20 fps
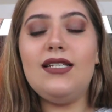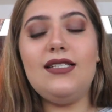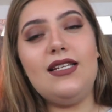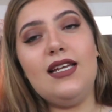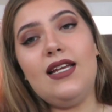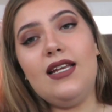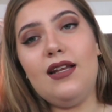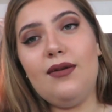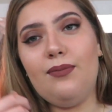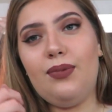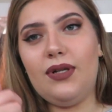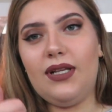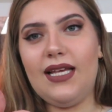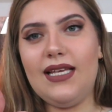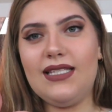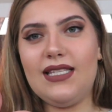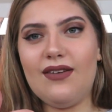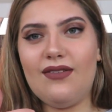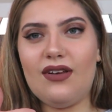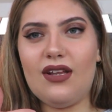did,
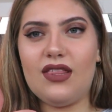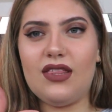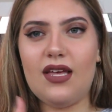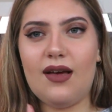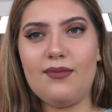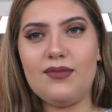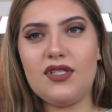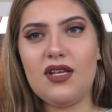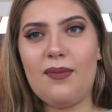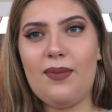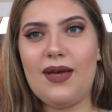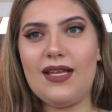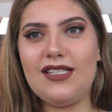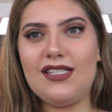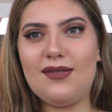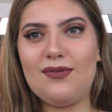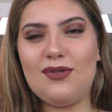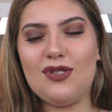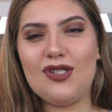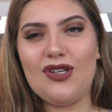please give it a thumbs up and
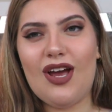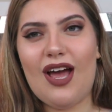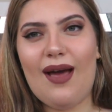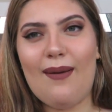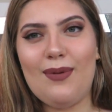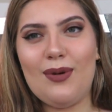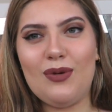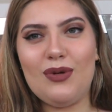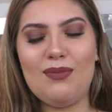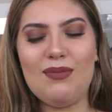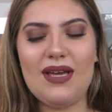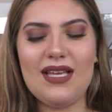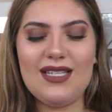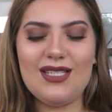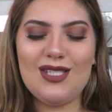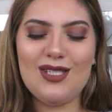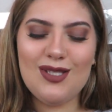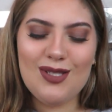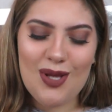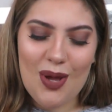subscribe. It would
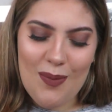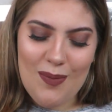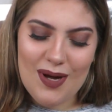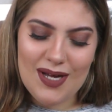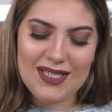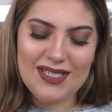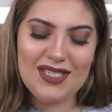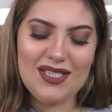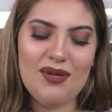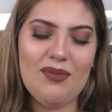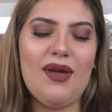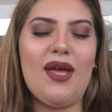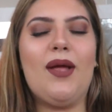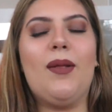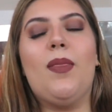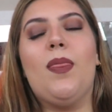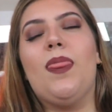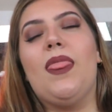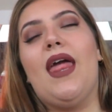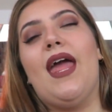mean so much to
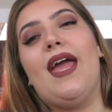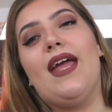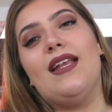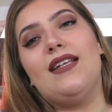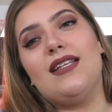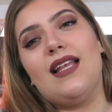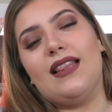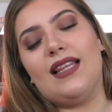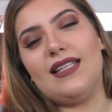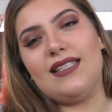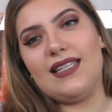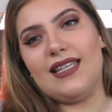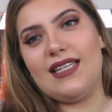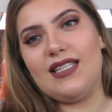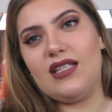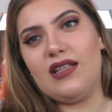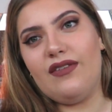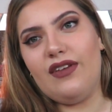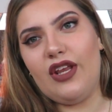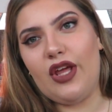me. And let's get
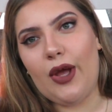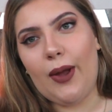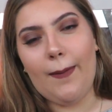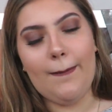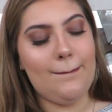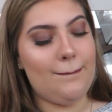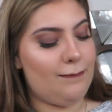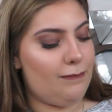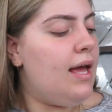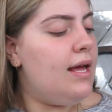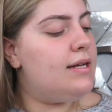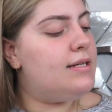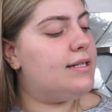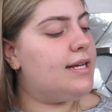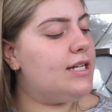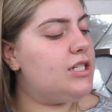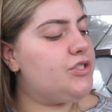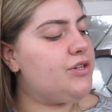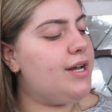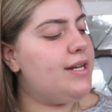into the video. To
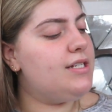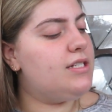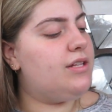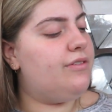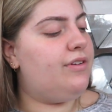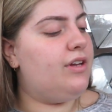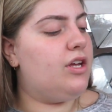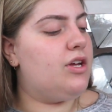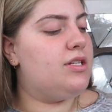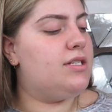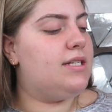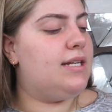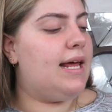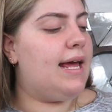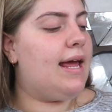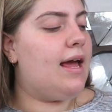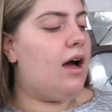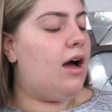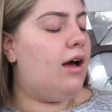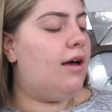get straight into the video
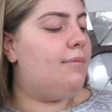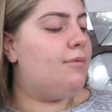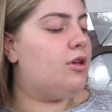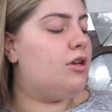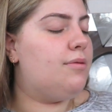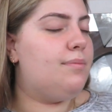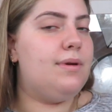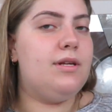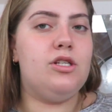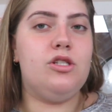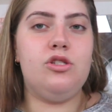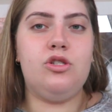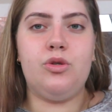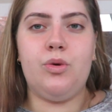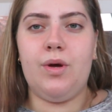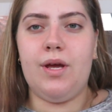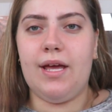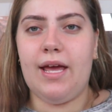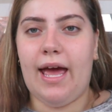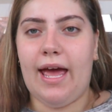today, I'm going to be
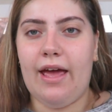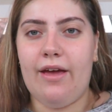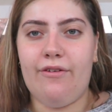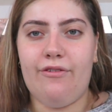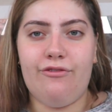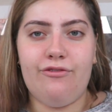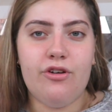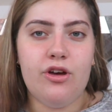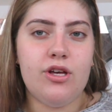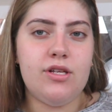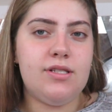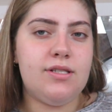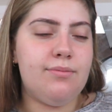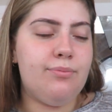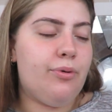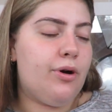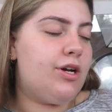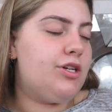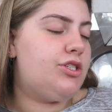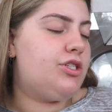doing a first
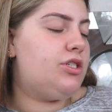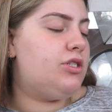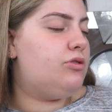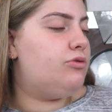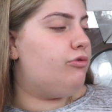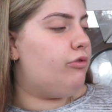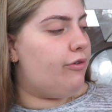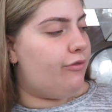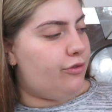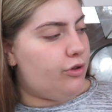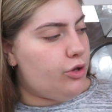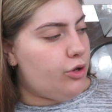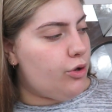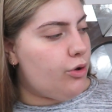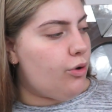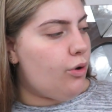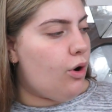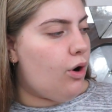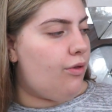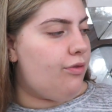impression
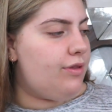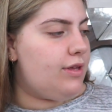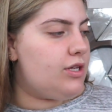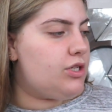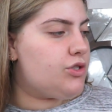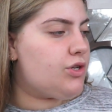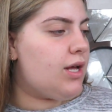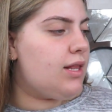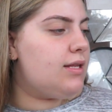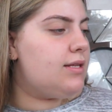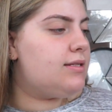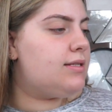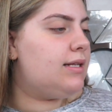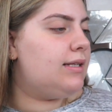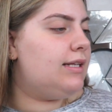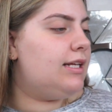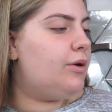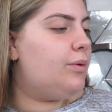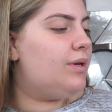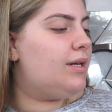review on the Australis
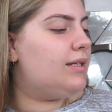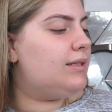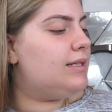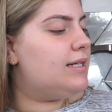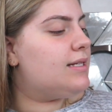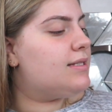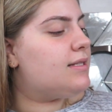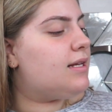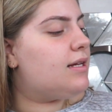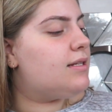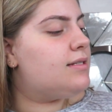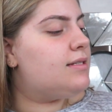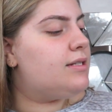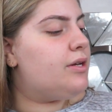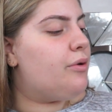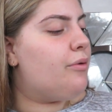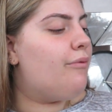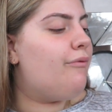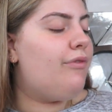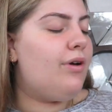Liquid Elixir
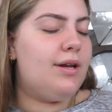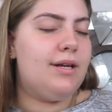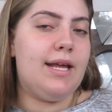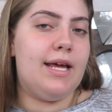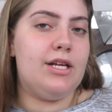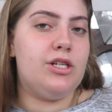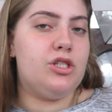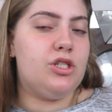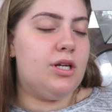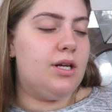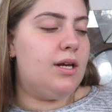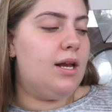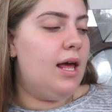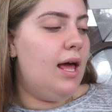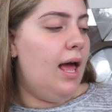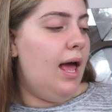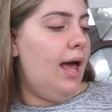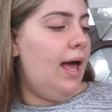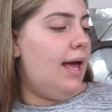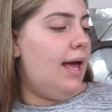Serum Foundation.
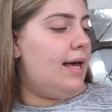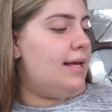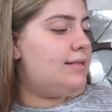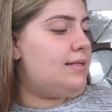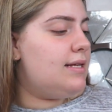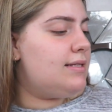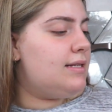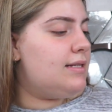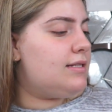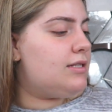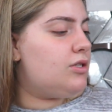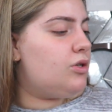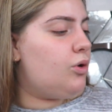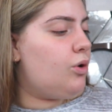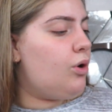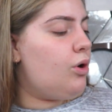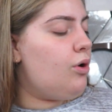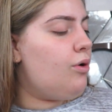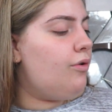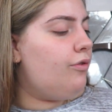It says it's an
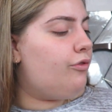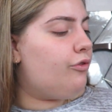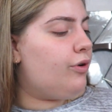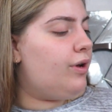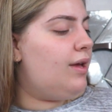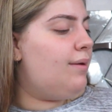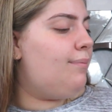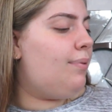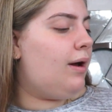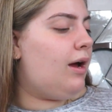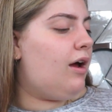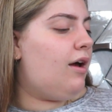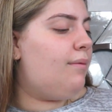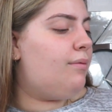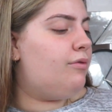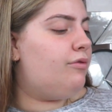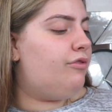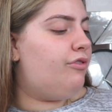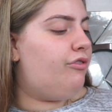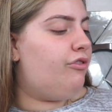oil-free and
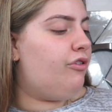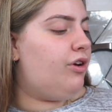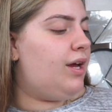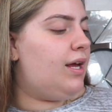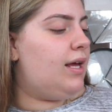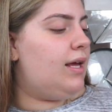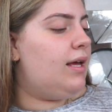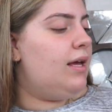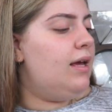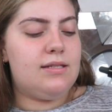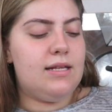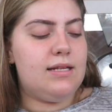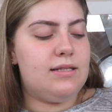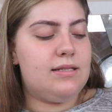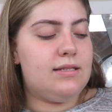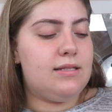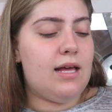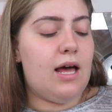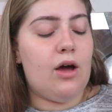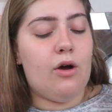paraben-free.
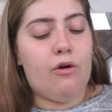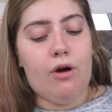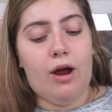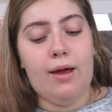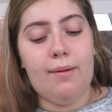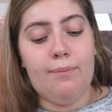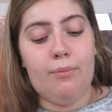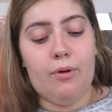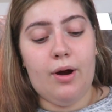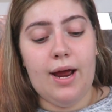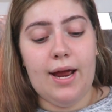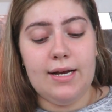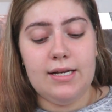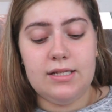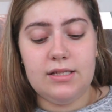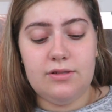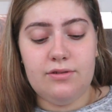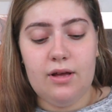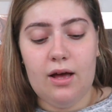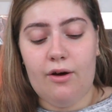It's a great brand.
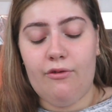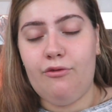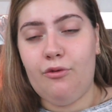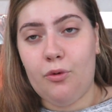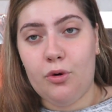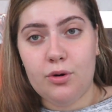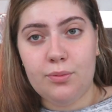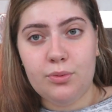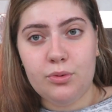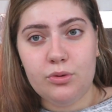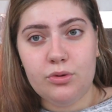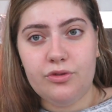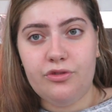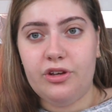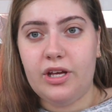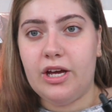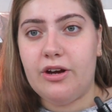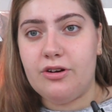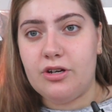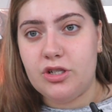It's affordable for
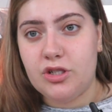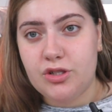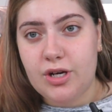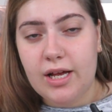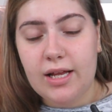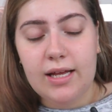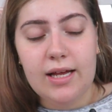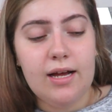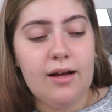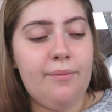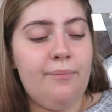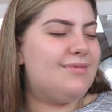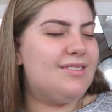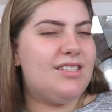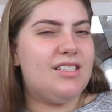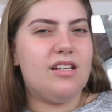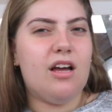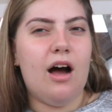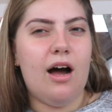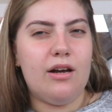here in Australia.
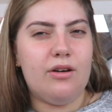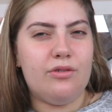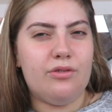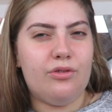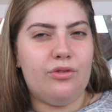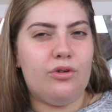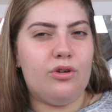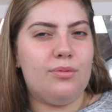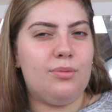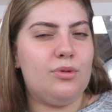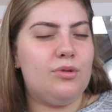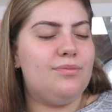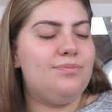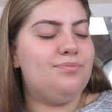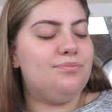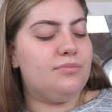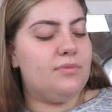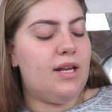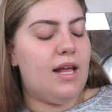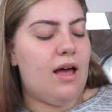It's kind of affordable.
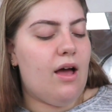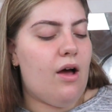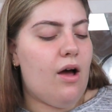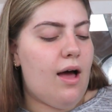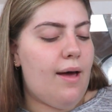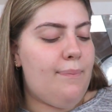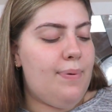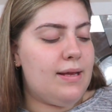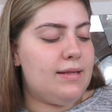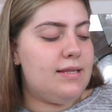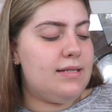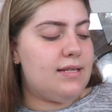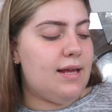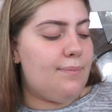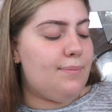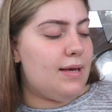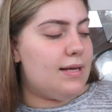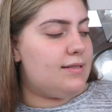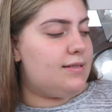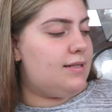Now, I picked this
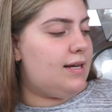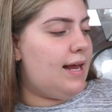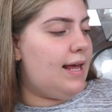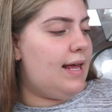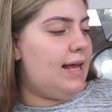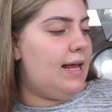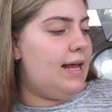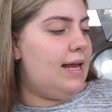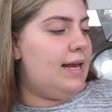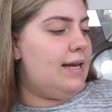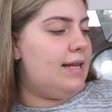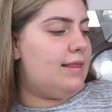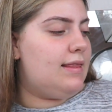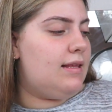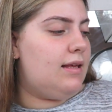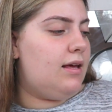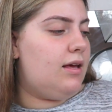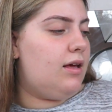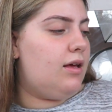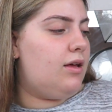up yesterday in
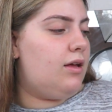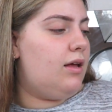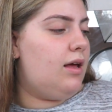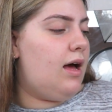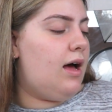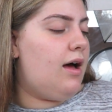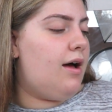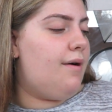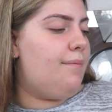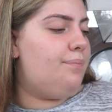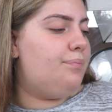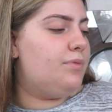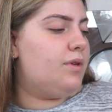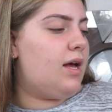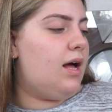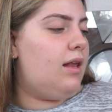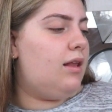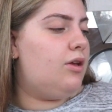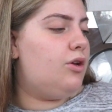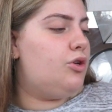the
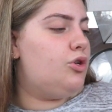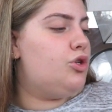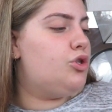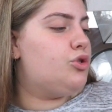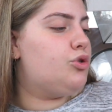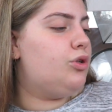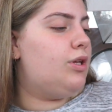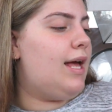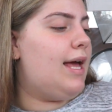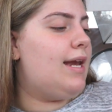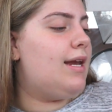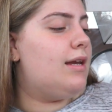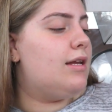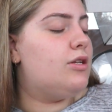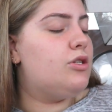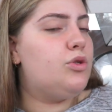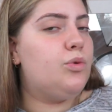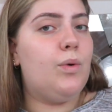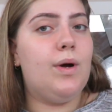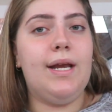color Neutral
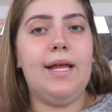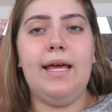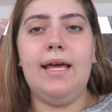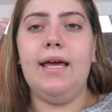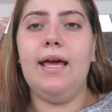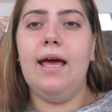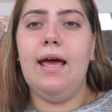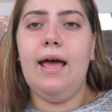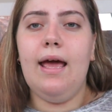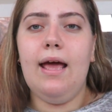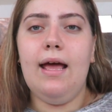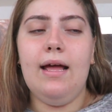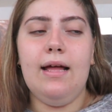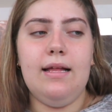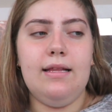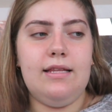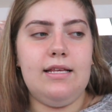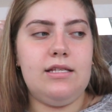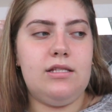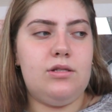and 20.
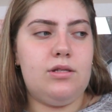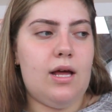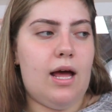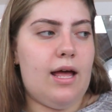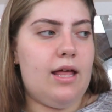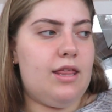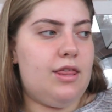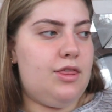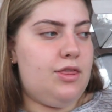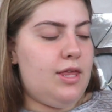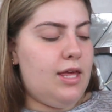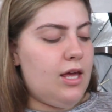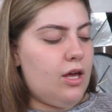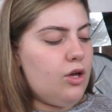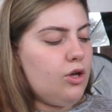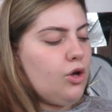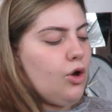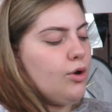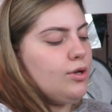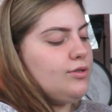This I
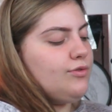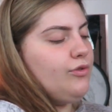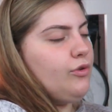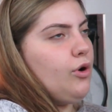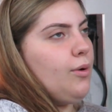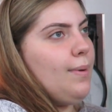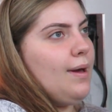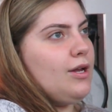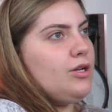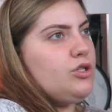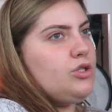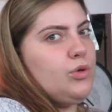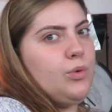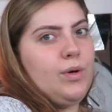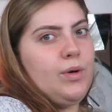think goes for about